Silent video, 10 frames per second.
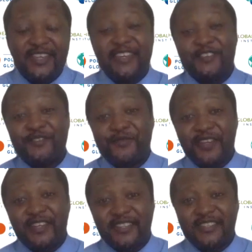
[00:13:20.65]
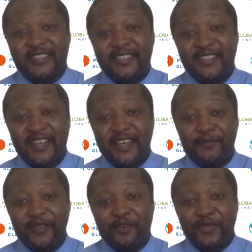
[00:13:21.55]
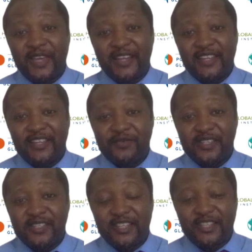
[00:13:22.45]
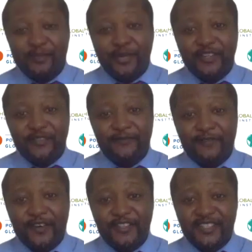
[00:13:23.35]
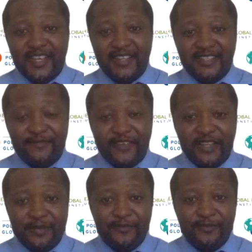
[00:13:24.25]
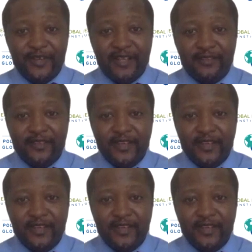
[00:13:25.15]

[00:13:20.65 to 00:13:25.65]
an increase in the pot of funds that is available for health.